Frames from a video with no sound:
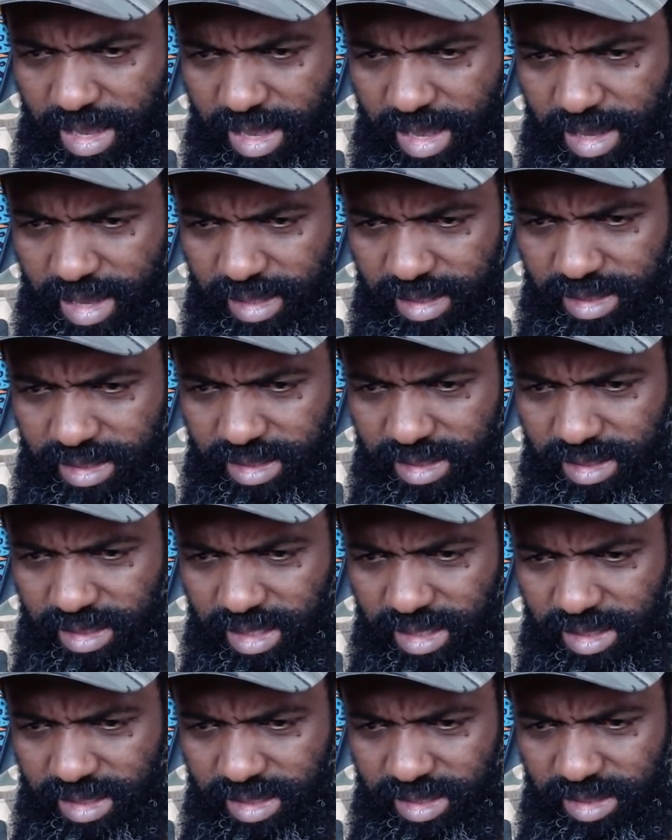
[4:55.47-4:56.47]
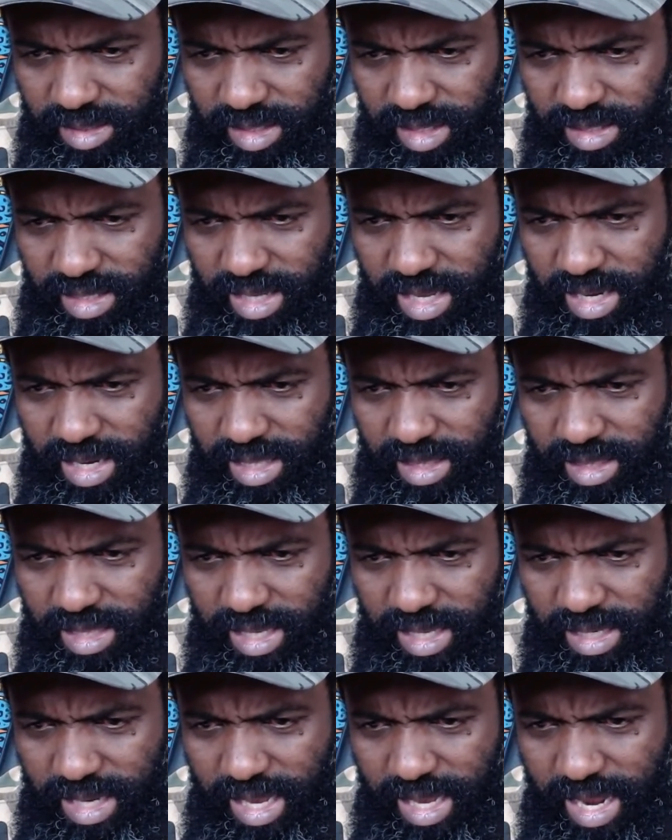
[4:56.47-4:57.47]
It's not
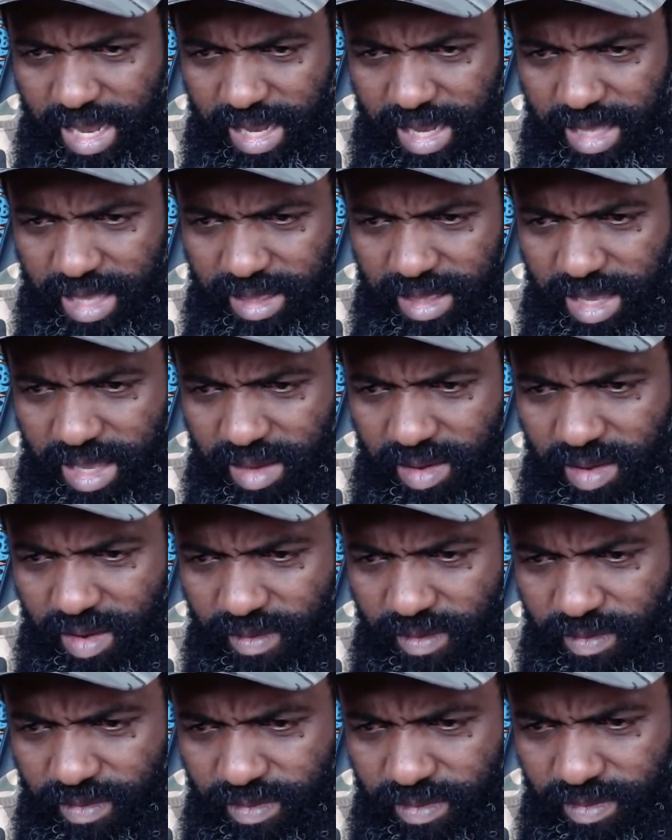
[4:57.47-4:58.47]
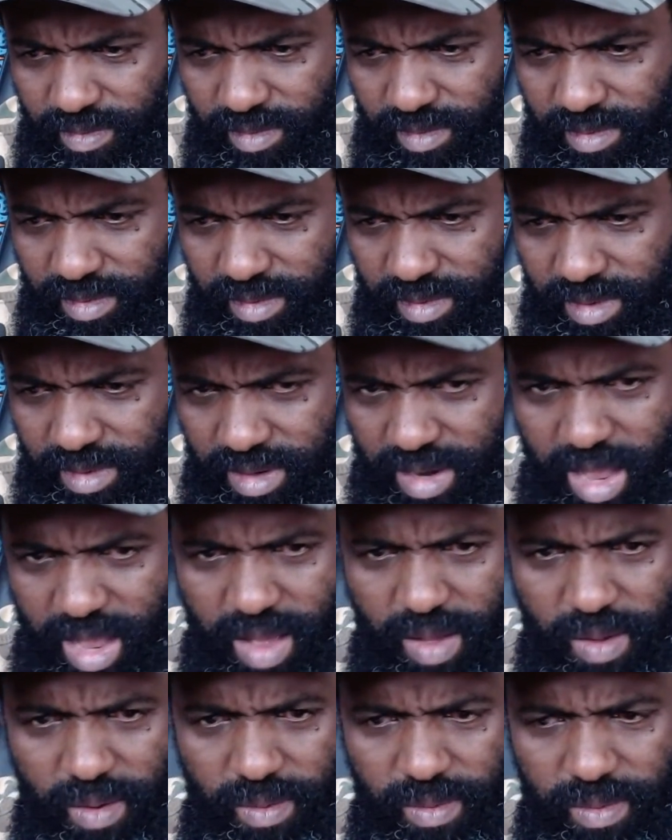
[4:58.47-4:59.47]
anything that I can think of
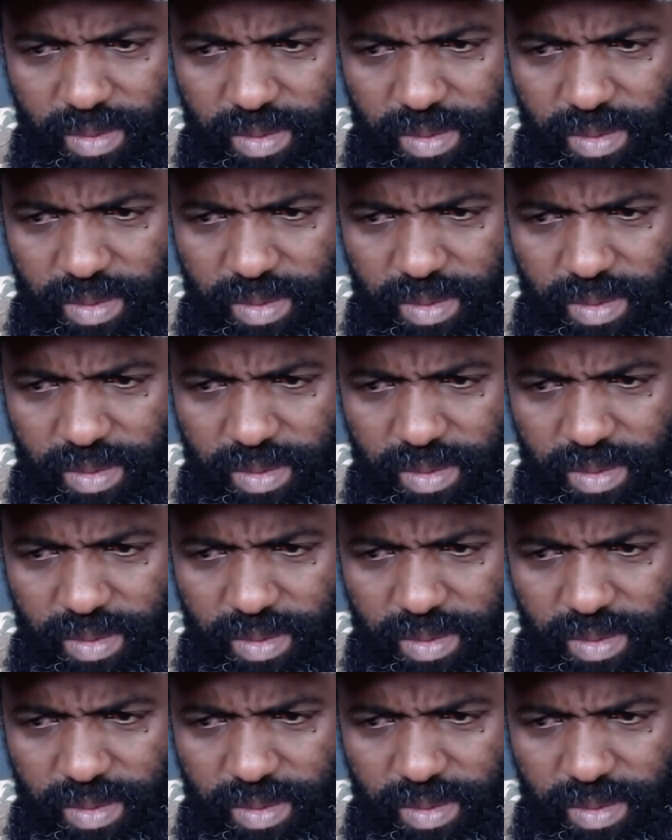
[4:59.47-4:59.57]
now.